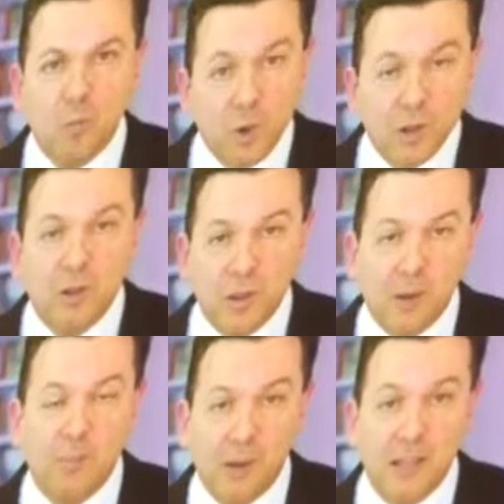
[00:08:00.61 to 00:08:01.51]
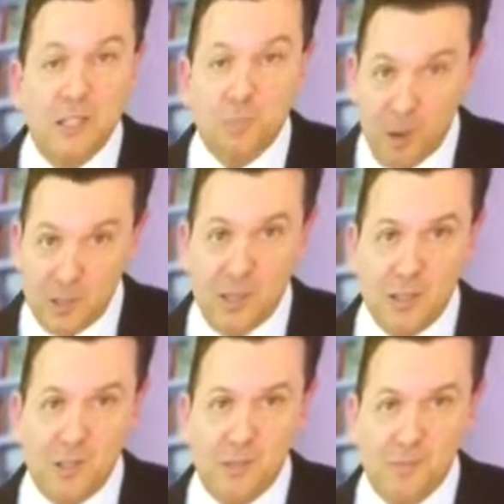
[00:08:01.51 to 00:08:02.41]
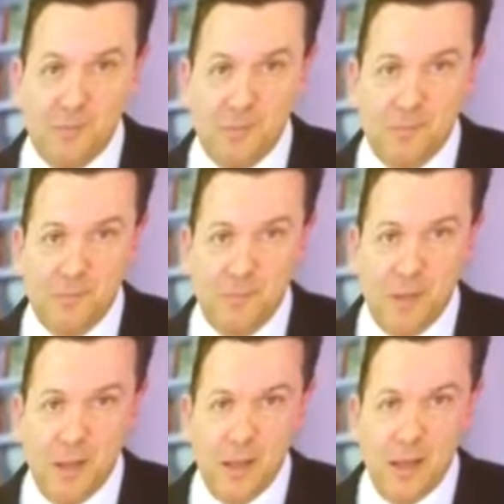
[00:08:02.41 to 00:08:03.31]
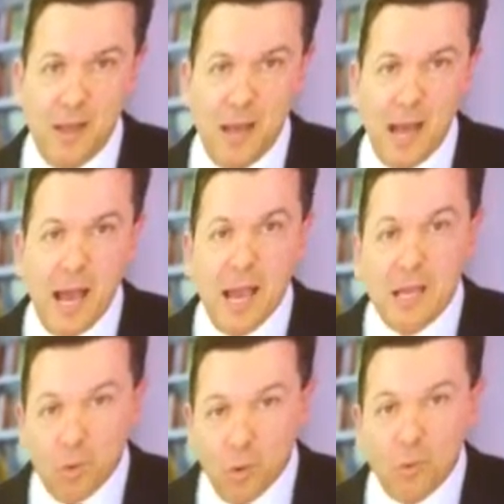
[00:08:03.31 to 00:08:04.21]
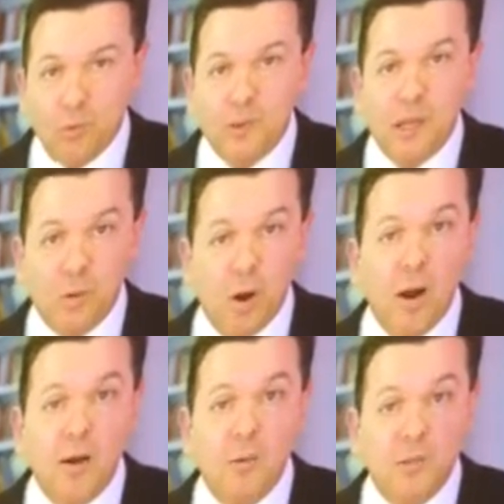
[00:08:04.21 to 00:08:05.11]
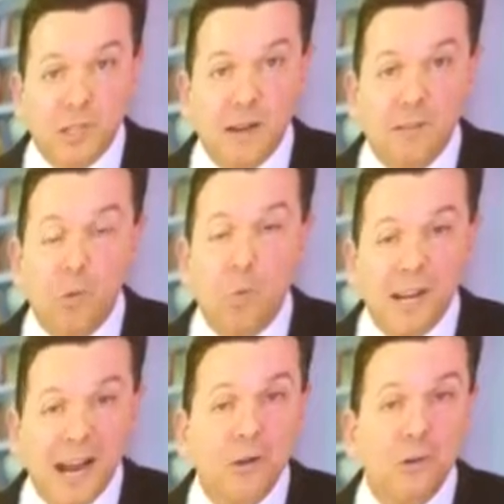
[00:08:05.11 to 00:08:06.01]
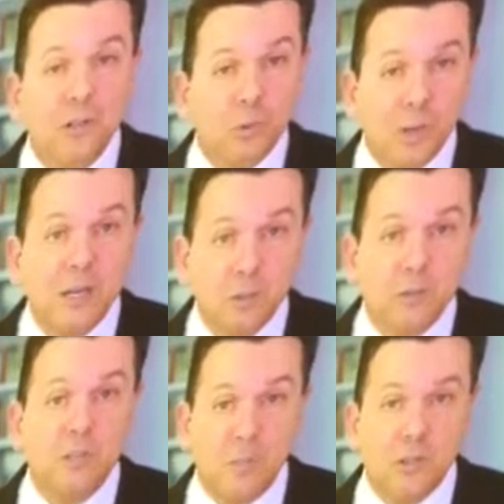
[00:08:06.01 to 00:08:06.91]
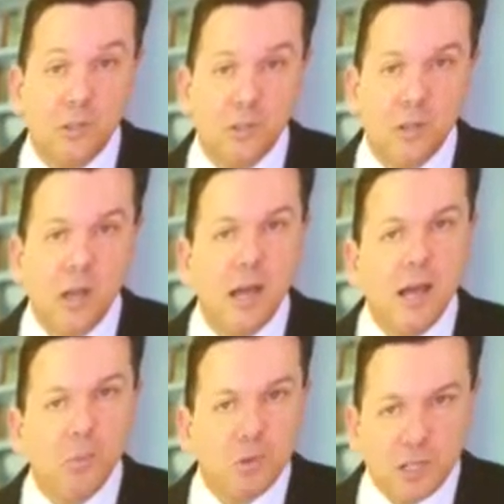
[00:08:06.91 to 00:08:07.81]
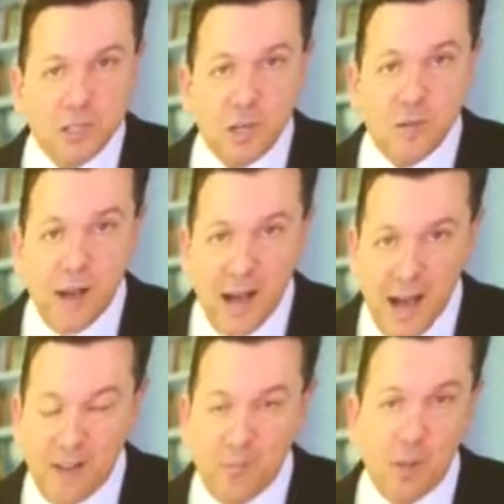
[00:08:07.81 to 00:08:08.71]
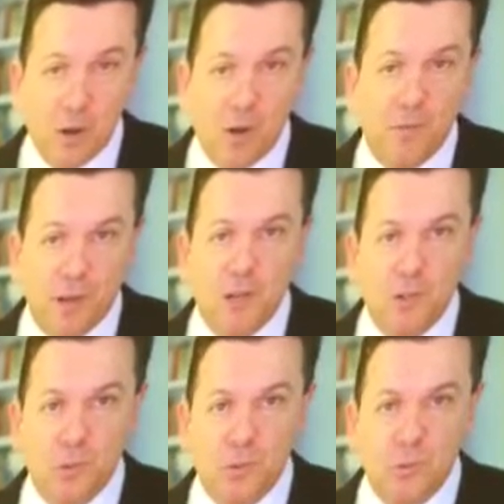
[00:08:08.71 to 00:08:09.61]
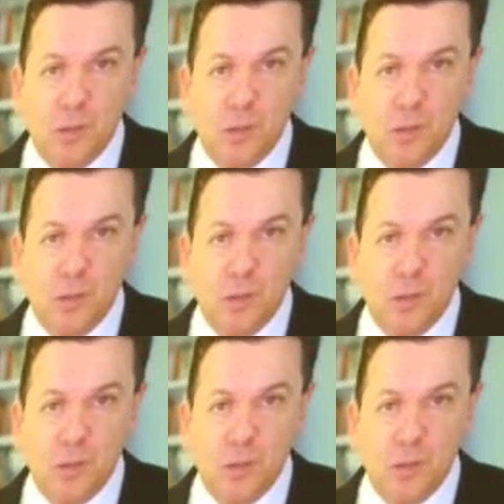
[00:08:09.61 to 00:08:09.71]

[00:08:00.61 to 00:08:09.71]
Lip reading: with the complaints process. In all, the inquiry received 122 submissions, with just over half being confidential.